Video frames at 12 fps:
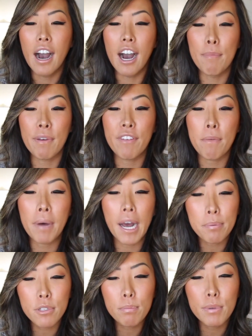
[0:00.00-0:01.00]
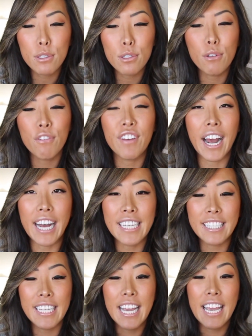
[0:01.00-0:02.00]
if it pops open too
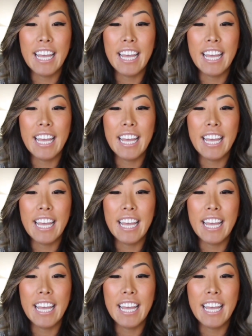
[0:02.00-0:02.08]
fast,